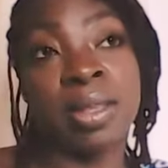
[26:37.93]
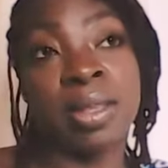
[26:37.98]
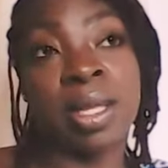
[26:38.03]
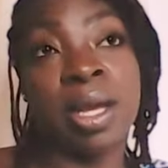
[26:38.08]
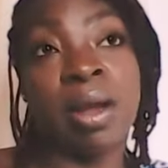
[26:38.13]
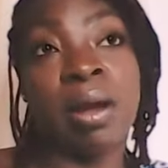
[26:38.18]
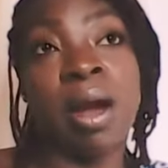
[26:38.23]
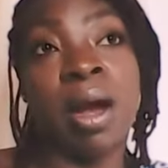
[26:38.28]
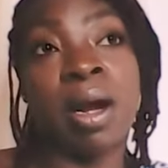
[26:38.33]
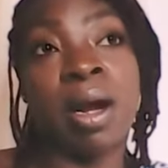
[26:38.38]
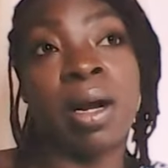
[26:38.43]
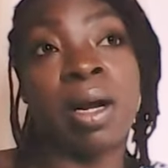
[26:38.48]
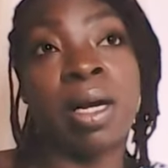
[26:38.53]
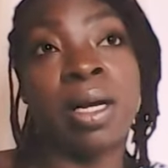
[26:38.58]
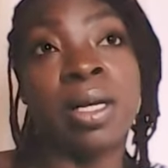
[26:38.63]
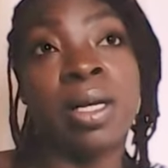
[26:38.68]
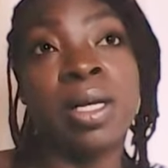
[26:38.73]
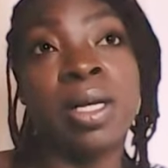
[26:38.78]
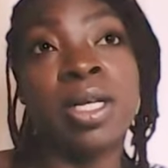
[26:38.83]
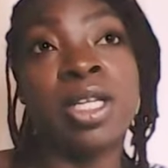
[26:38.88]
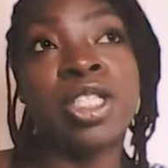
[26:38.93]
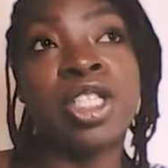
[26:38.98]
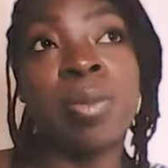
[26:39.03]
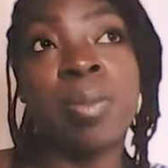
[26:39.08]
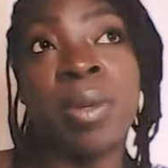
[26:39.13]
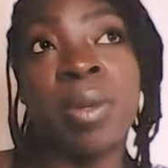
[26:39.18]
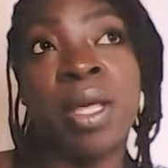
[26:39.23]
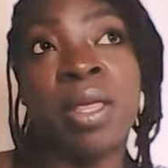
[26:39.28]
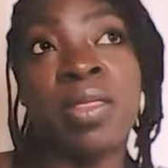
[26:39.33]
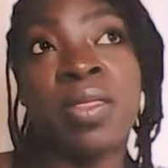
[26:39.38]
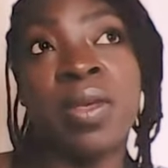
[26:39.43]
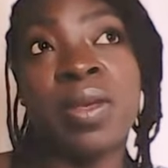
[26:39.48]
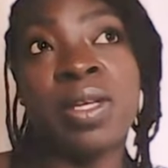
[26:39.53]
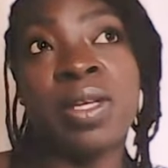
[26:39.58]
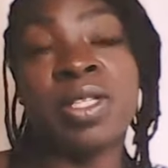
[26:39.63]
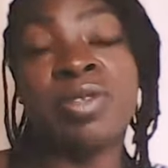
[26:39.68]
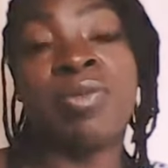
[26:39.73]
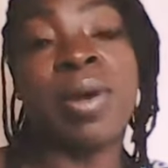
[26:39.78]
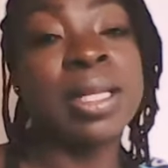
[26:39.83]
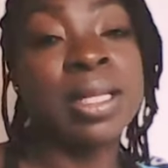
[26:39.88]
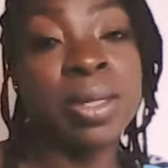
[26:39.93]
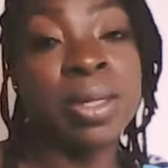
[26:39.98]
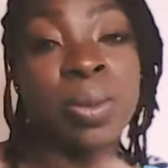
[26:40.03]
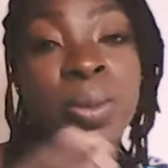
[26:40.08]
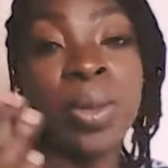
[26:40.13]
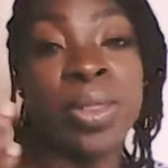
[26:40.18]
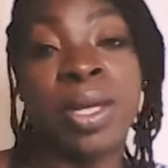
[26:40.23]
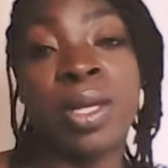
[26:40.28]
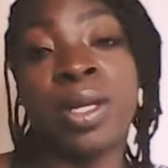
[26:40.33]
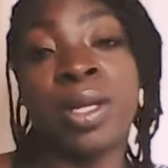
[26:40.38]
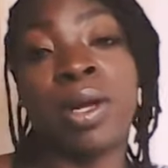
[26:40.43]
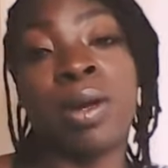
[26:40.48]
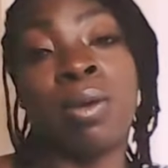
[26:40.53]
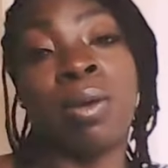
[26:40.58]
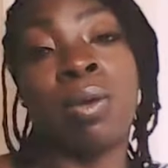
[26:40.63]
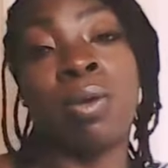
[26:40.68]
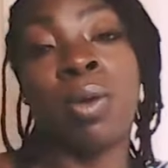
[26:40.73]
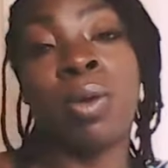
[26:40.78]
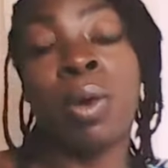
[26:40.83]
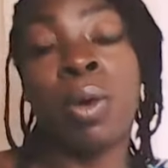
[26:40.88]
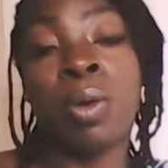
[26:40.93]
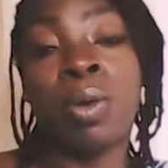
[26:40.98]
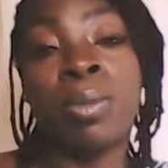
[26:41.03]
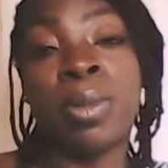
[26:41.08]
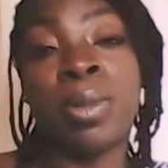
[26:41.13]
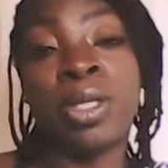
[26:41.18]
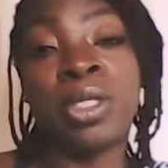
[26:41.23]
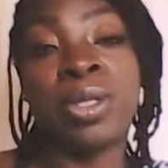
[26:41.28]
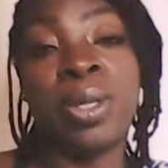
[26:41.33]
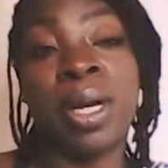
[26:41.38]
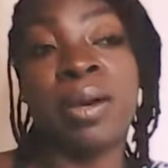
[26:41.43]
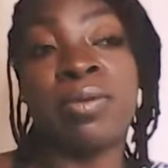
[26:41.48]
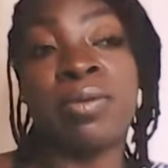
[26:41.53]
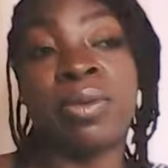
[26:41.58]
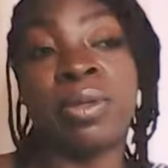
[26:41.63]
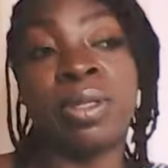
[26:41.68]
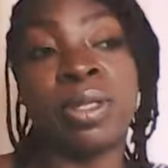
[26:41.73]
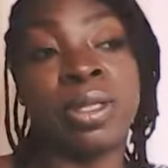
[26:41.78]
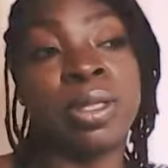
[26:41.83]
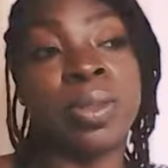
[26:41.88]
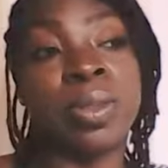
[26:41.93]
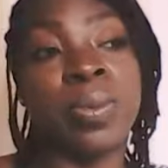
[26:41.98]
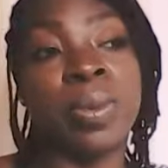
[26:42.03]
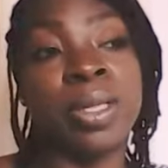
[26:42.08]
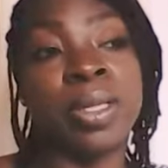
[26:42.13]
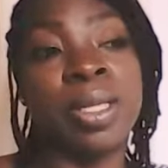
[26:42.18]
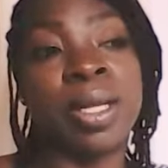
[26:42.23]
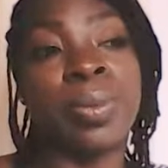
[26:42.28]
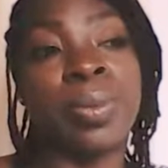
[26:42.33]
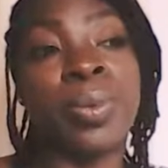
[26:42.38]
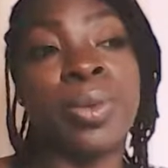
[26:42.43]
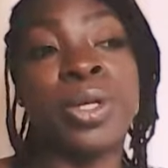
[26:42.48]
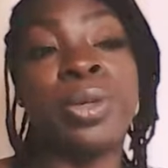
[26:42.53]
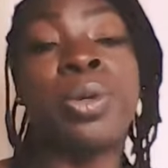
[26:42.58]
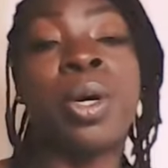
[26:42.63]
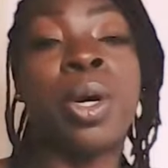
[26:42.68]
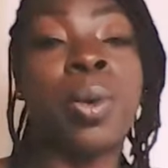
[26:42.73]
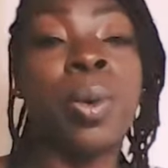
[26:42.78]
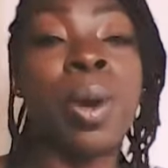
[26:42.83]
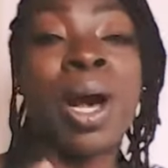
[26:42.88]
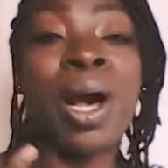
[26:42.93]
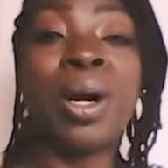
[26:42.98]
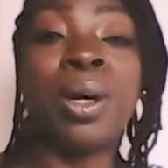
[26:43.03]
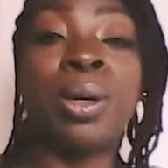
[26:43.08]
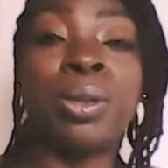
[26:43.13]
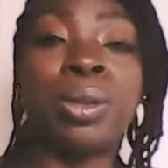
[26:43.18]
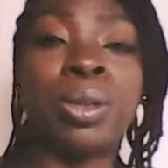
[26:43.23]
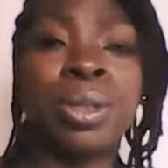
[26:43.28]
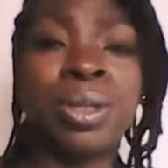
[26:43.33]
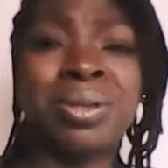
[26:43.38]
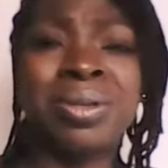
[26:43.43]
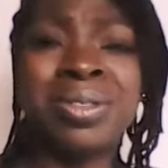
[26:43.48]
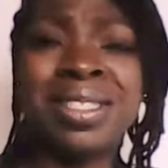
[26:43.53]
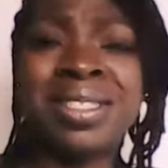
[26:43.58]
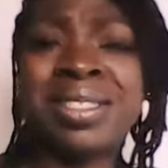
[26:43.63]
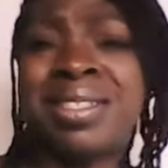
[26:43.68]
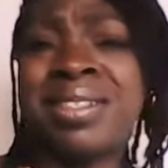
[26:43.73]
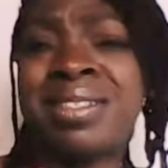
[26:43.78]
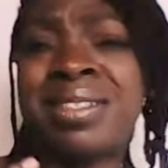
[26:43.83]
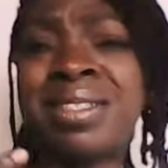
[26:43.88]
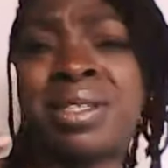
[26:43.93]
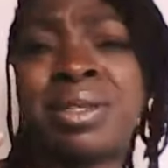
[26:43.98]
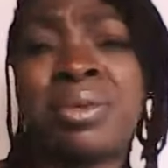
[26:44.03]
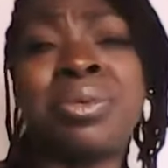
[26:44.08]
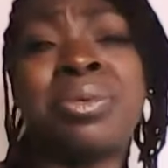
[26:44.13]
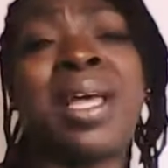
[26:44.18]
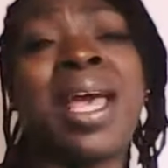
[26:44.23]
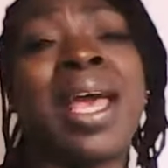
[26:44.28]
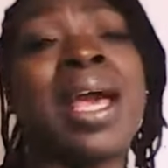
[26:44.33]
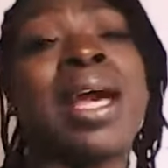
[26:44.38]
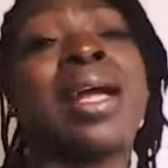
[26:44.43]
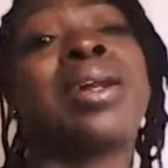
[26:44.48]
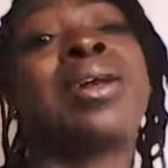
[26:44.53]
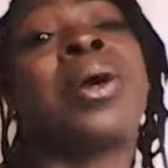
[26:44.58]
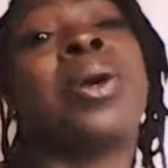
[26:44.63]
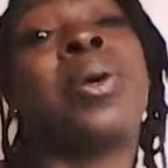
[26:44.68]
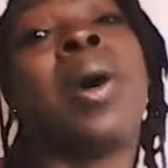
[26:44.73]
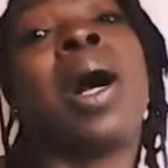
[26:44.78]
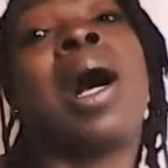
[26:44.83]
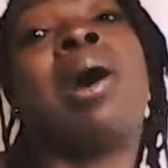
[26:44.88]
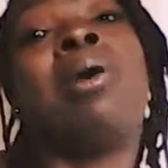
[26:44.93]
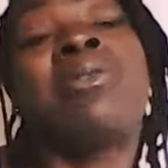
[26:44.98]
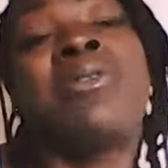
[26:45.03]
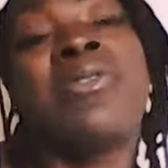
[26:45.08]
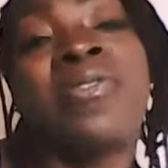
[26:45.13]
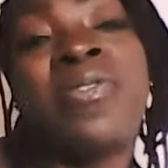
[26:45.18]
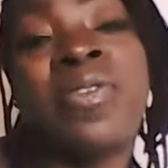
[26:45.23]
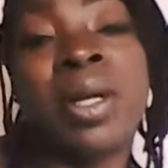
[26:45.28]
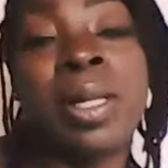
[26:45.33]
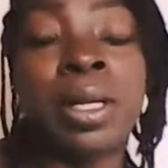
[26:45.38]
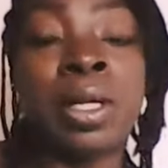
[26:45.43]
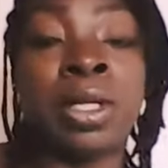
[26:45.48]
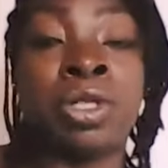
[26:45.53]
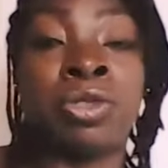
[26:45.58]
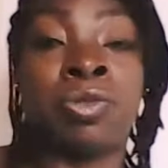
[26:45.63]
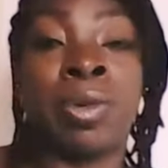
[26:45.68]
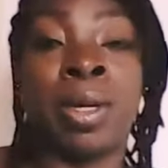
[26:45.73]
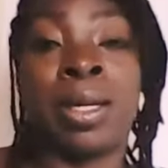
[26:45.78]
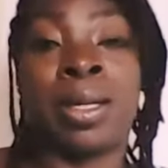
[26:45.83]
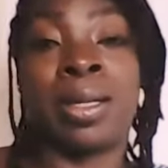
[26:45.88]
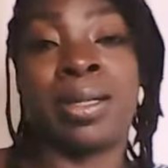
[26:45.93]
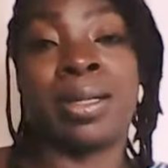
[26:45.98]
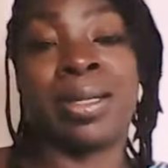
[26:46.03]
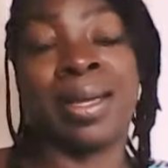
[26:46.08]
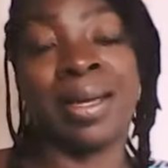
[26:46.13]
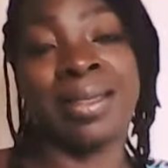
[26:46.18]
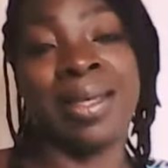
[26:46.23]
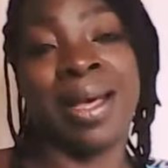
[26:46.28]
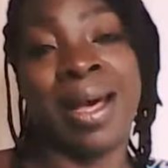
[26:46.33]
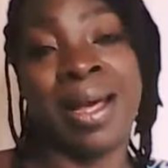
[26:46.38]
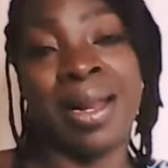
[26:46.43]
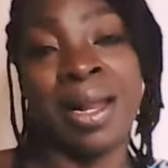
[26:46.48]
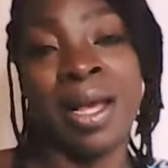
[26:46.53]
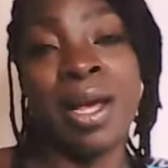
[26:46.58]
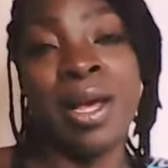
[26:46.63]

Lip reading: There are so many things right within your own home that you have to deal with, that when you go out, you can't go out feeling drained like that.